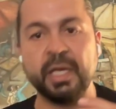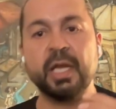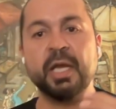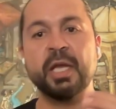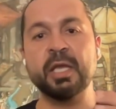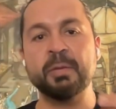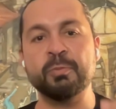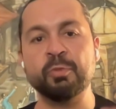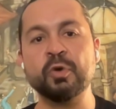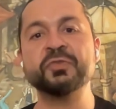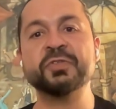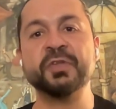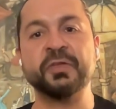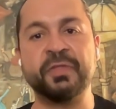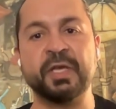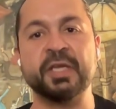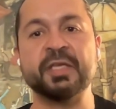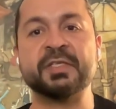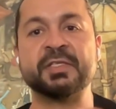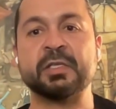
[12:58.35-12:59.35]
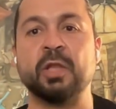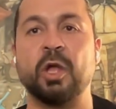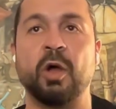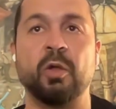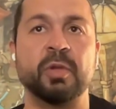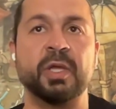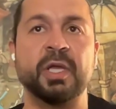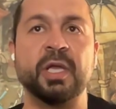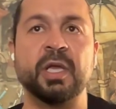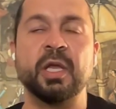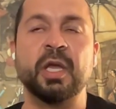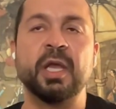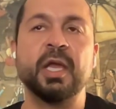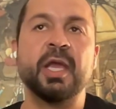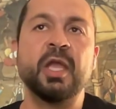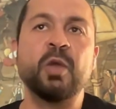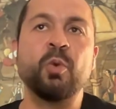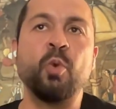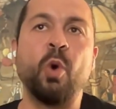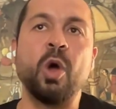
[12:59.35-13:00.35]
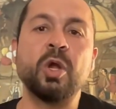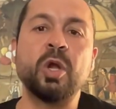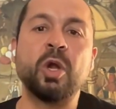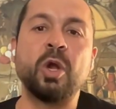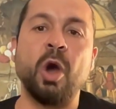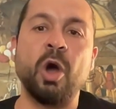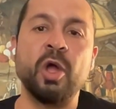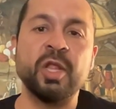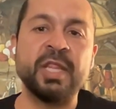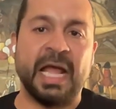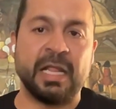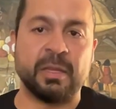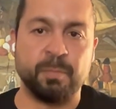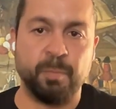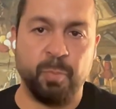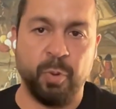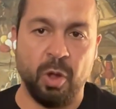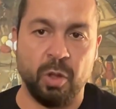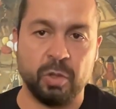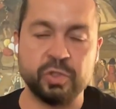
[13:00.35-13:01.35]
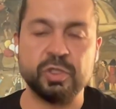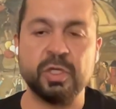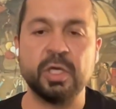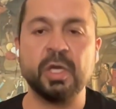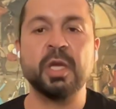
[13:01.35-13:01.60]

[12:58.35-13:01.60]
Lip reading: He moves the things slowly. He won't go that bold.